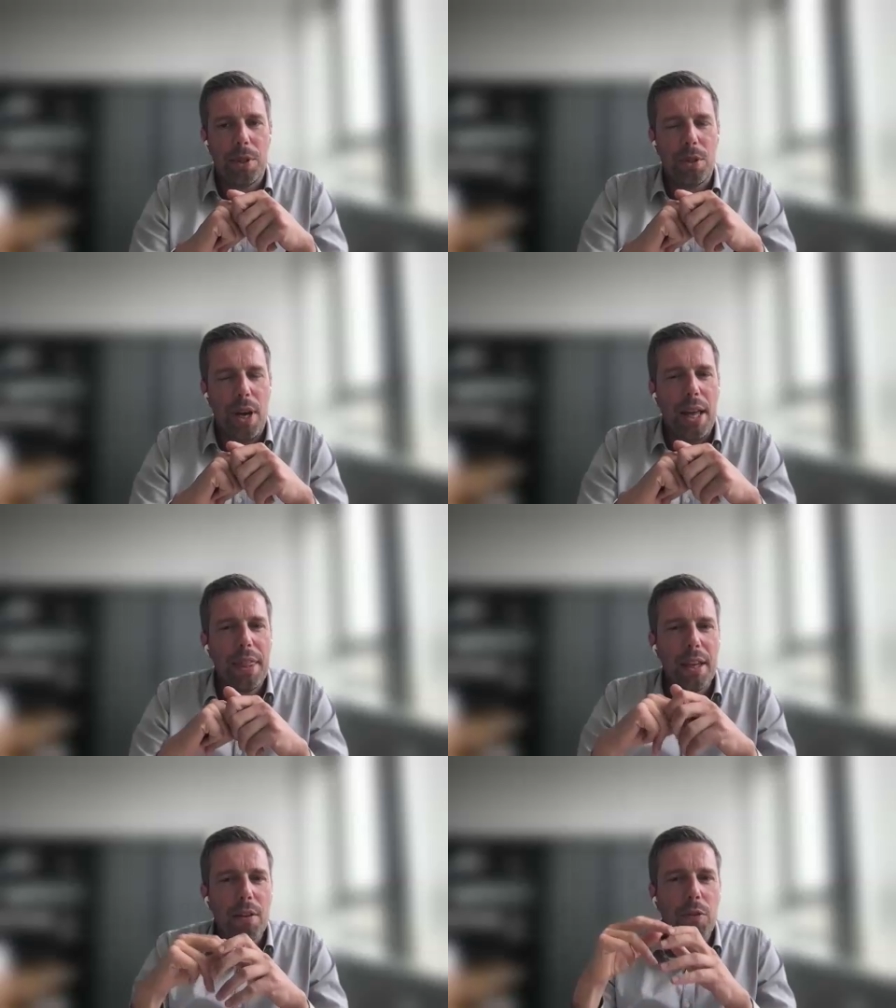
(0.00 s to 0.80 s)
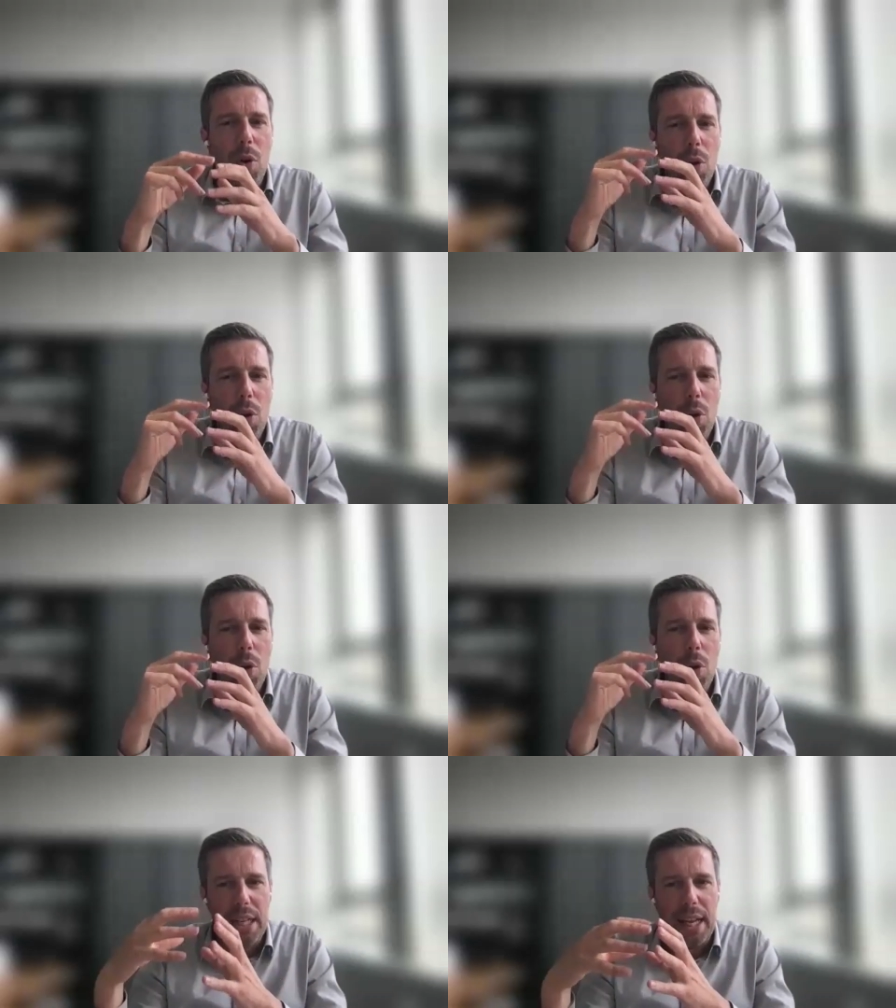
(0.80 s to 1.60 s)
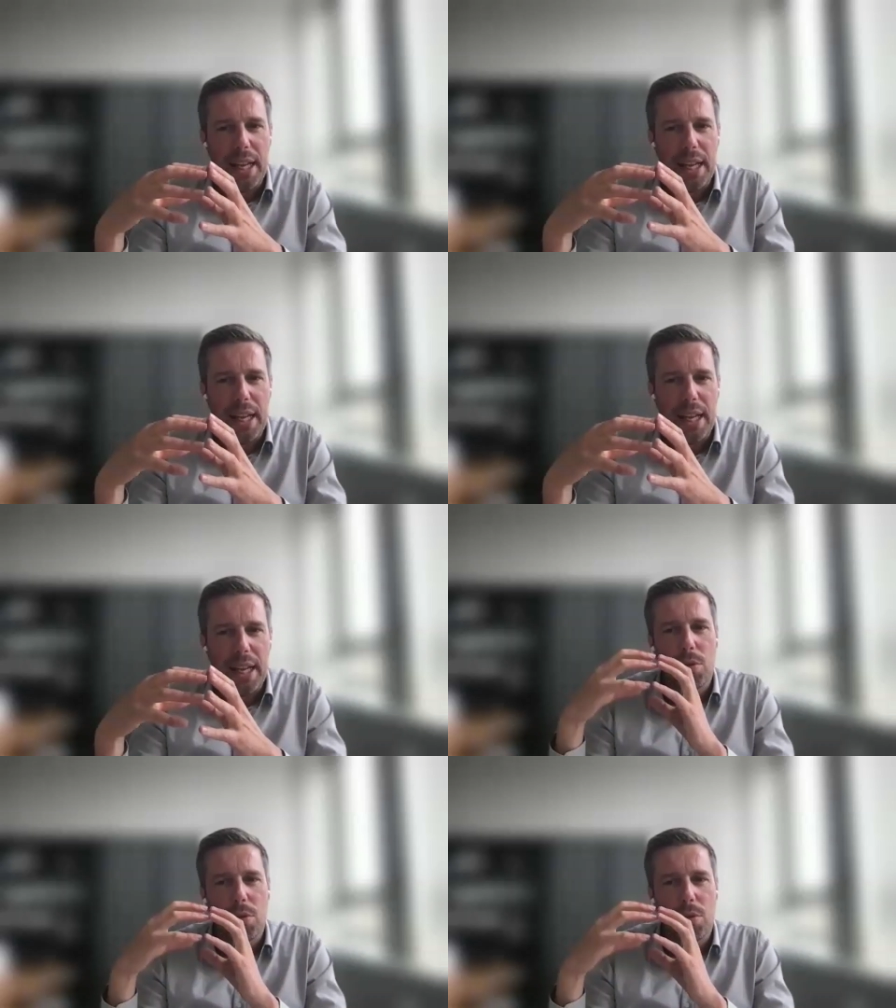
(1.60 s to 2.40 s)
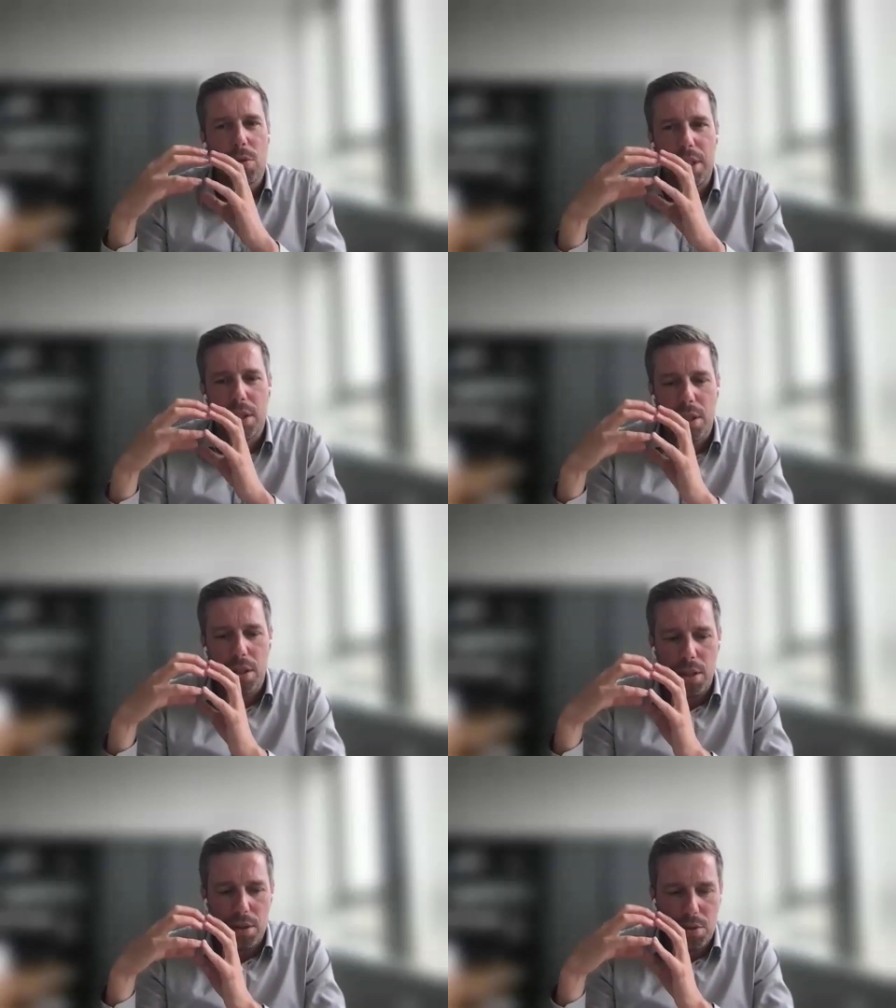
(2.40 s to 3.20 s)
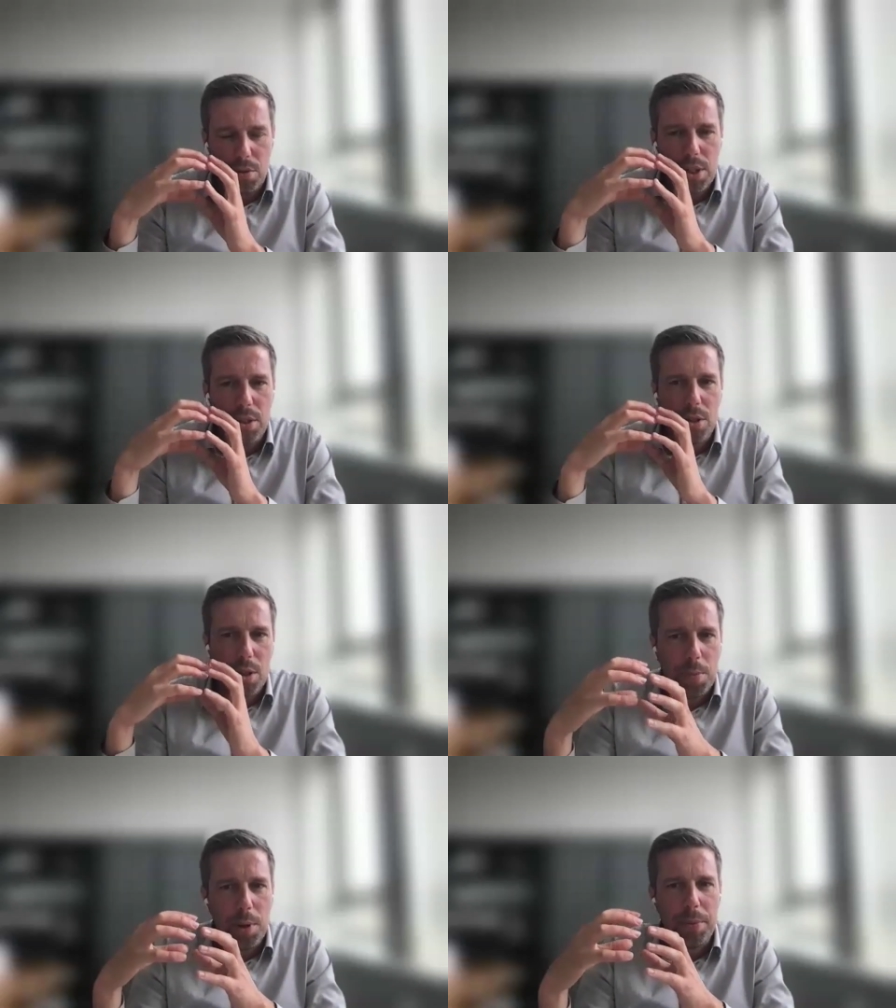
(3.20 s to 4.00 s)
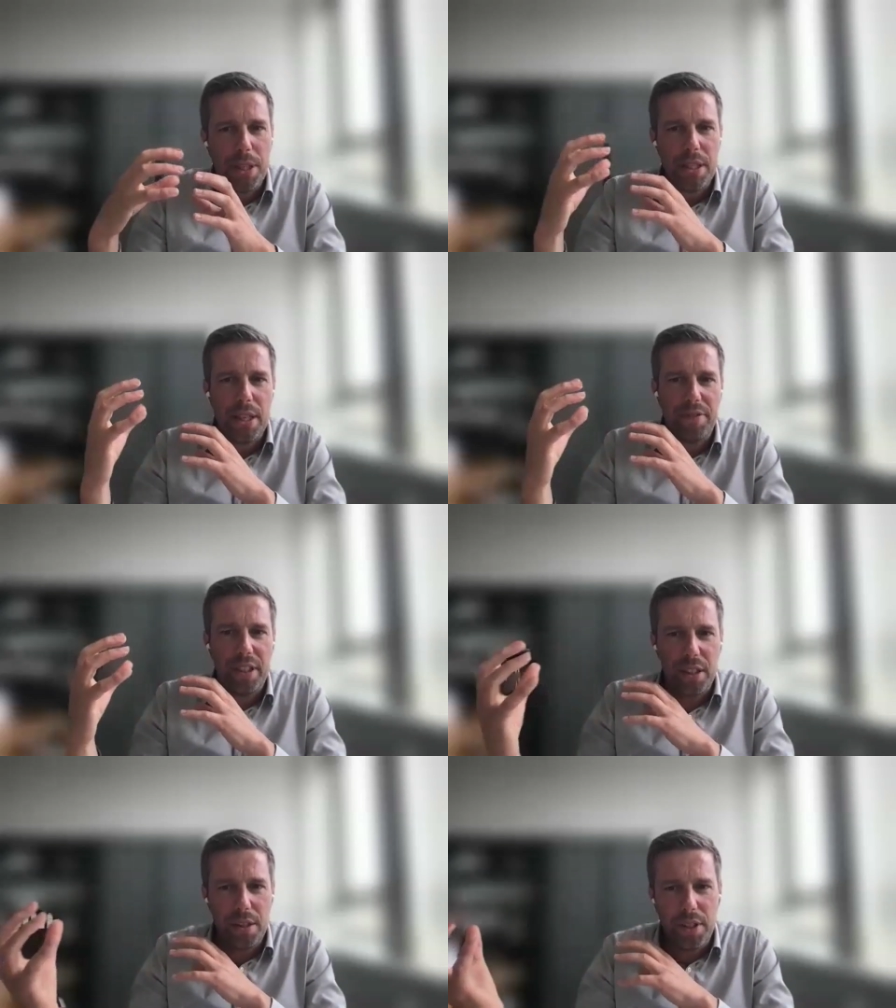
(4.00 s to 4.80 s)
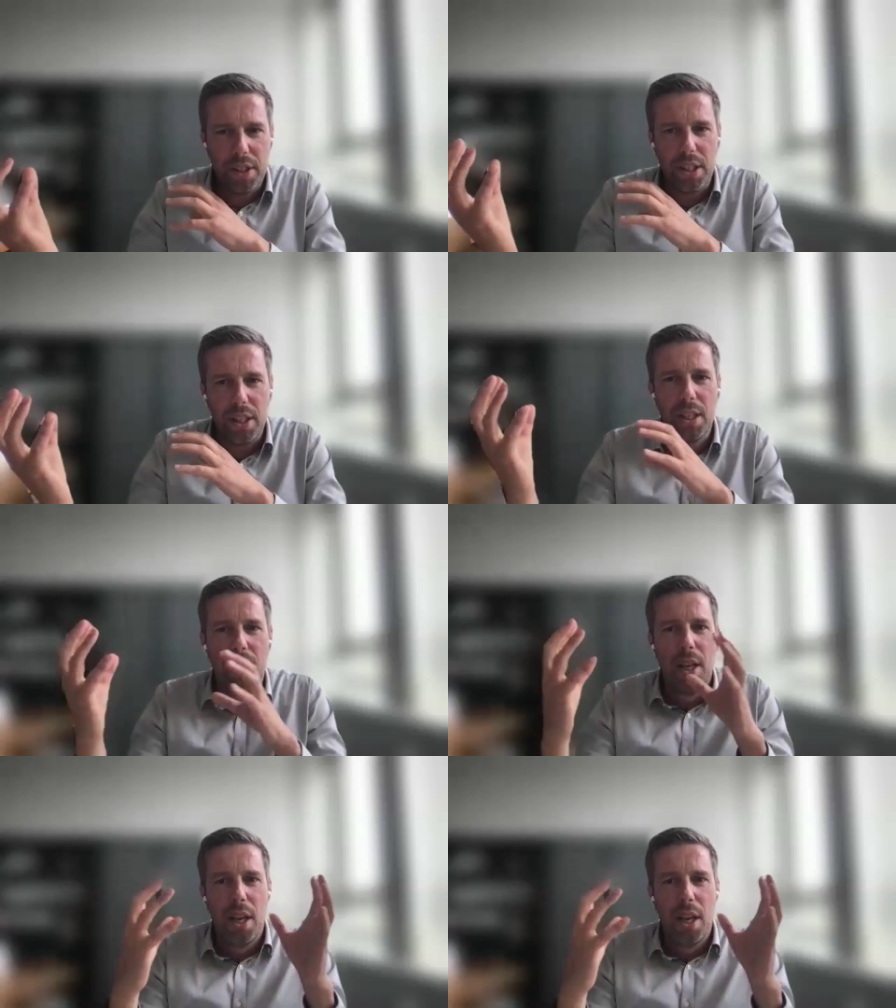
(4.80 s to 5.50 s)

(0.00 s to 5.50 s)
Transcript: So I think also for that, to have these nutritional supplements, effectivity,